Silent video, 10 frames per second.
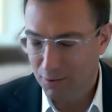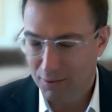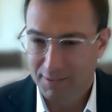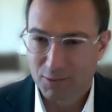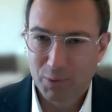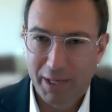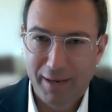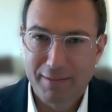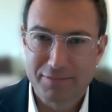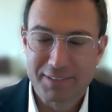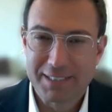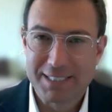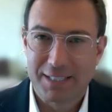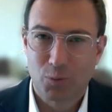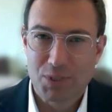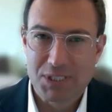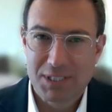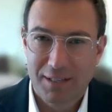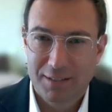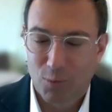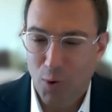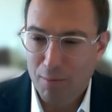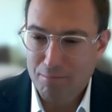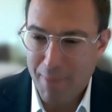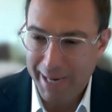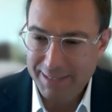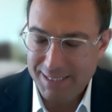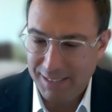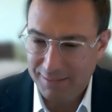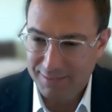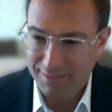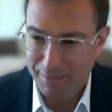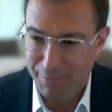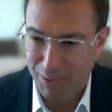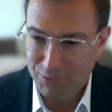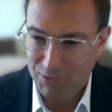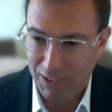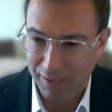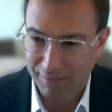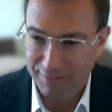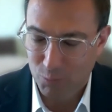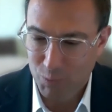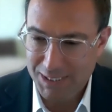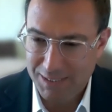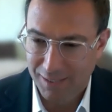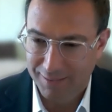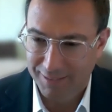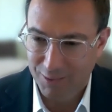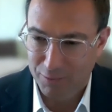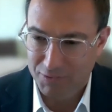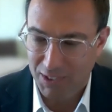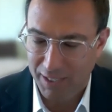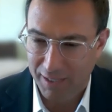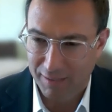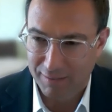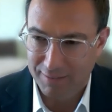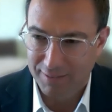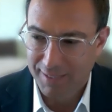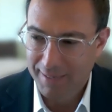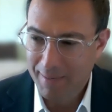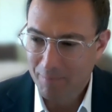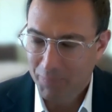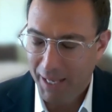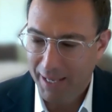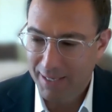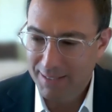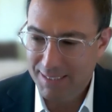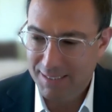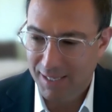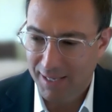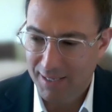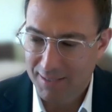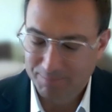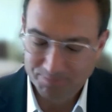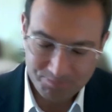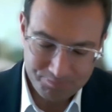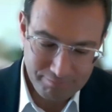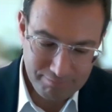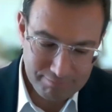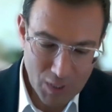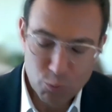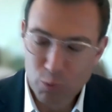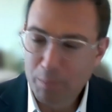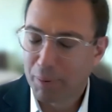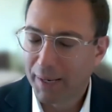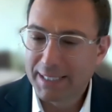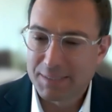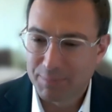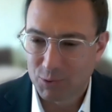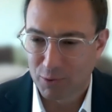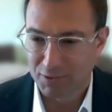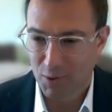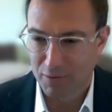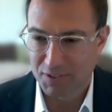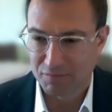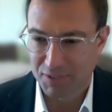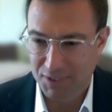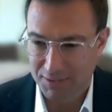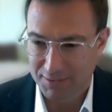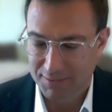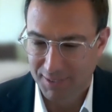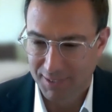hurdle that we have is that we're still in the wrong mindset about telehealth. We still think of telehealth as a replacement of an office visit.